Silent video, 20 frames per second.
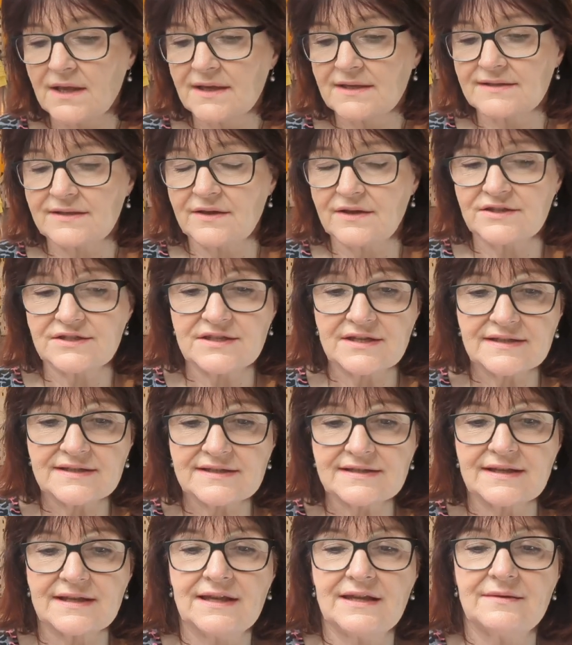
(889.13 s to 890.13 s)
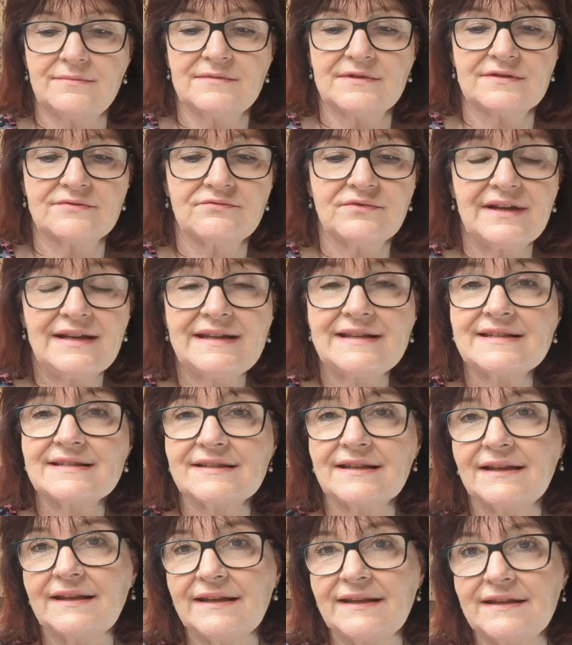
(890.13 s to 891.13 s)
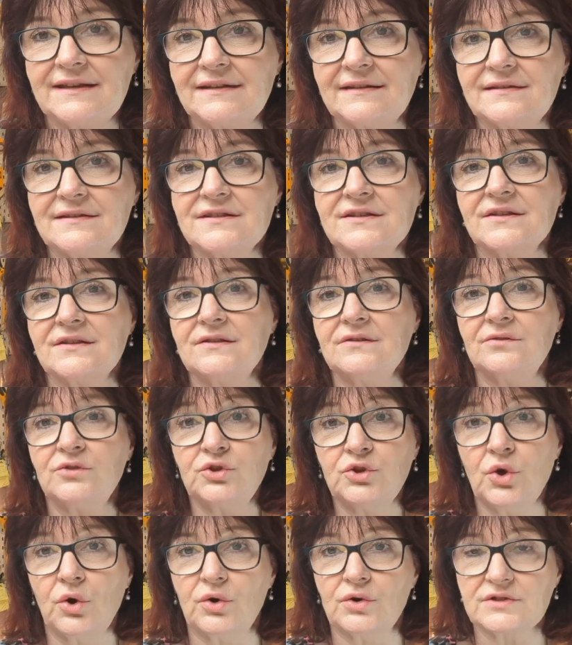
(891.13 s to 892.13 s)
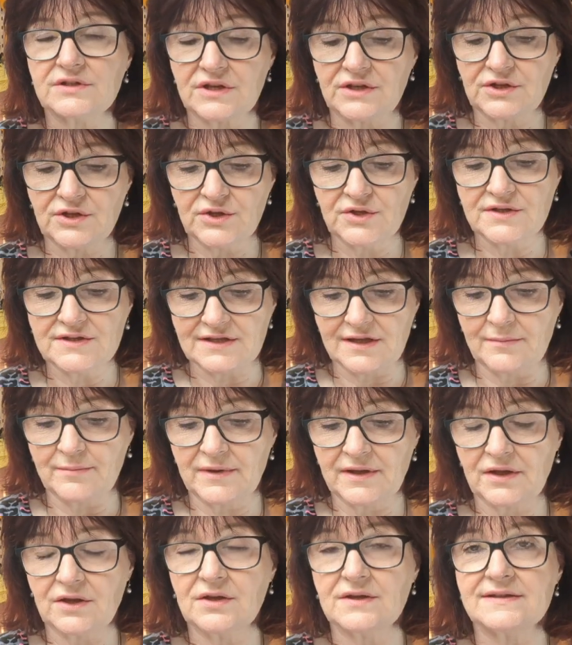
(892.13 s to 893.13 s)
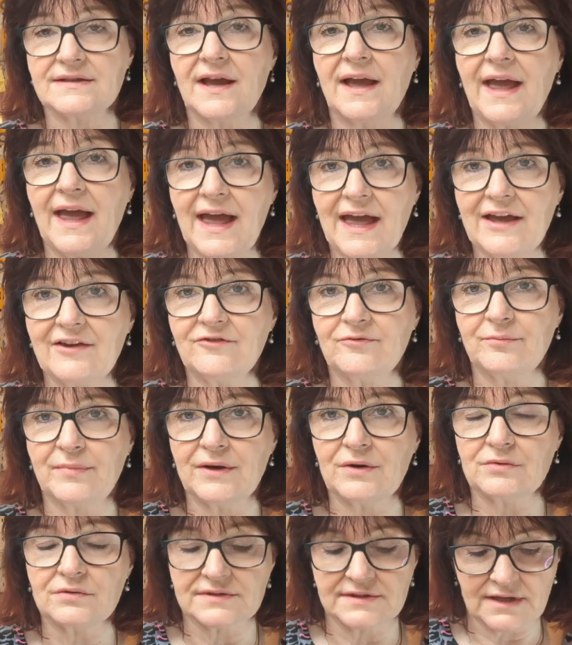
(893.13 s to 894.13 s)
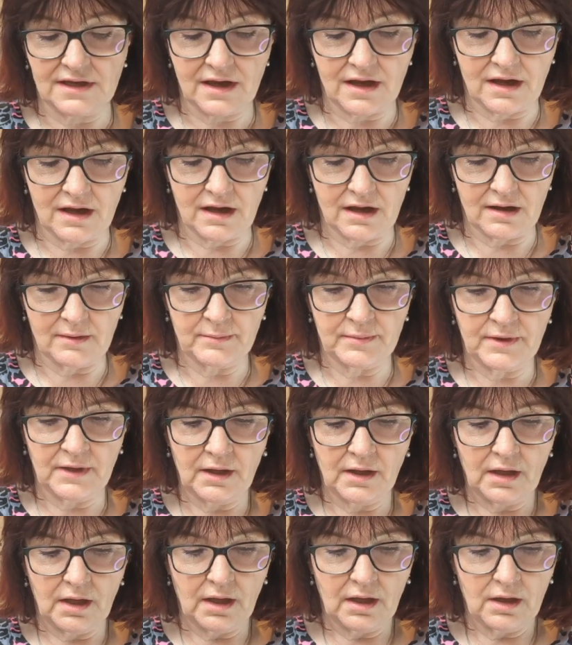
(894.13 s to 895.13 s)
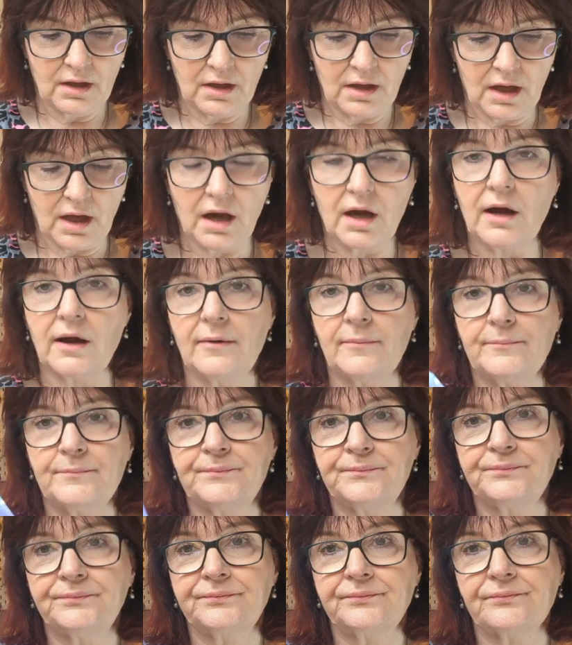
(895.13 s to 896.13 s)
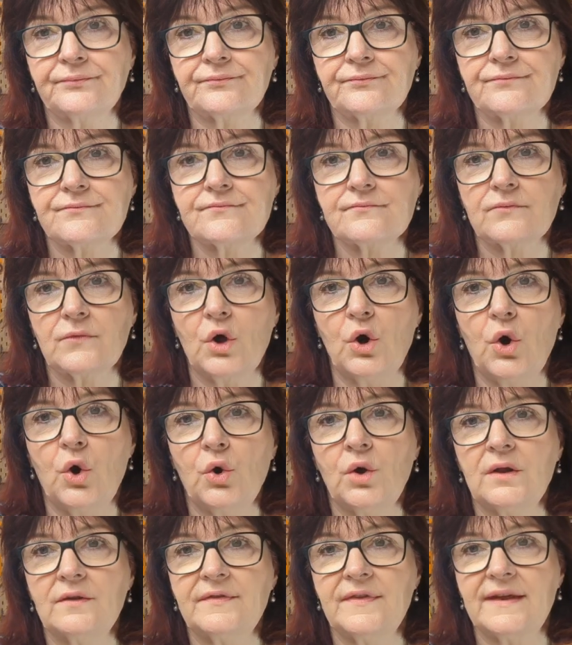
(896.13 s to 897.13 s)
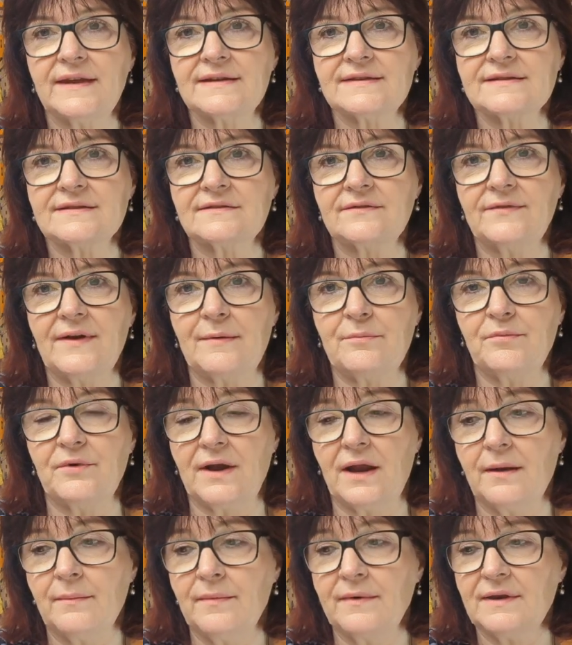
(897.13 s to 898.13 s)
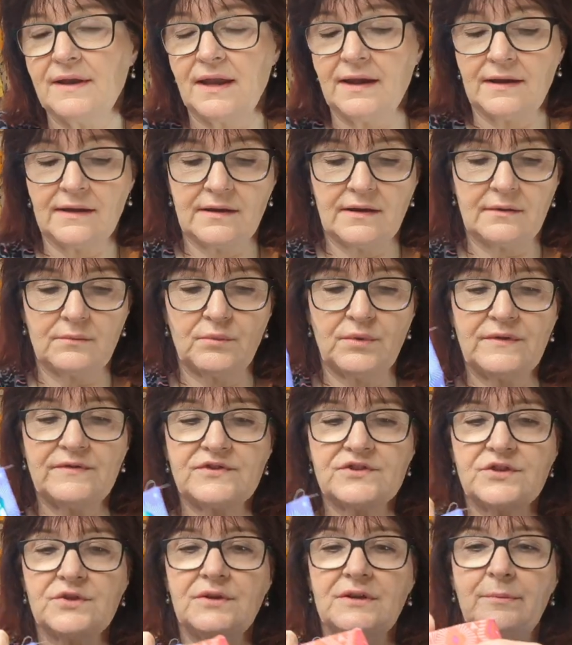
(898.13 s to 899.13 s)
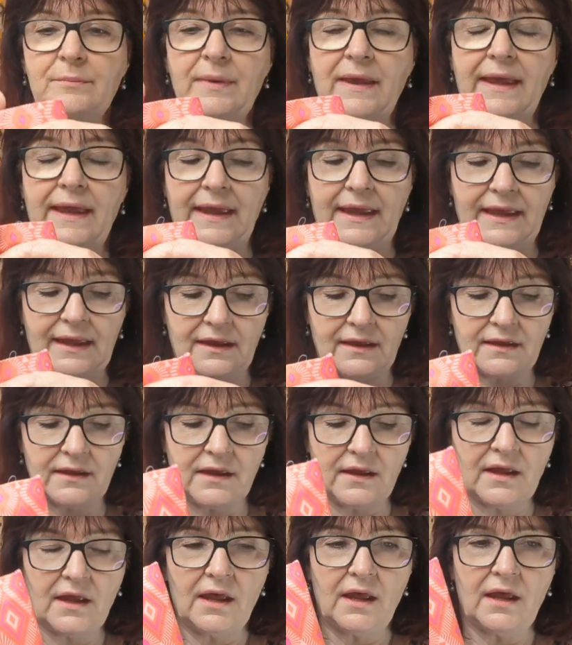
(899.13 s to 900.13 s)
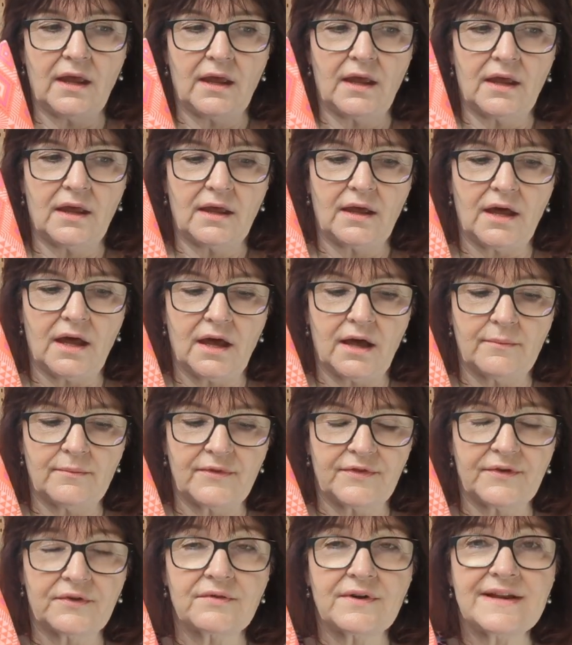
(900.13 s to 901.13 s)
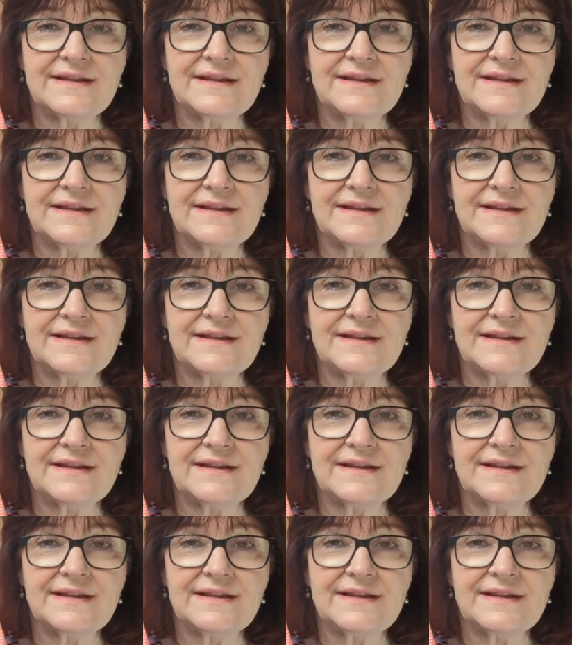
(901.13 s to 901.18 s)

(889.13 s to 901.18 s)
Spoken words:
So it just seems really silly to not use it, because I have built up all of this fabric. And with Tulip Pink, the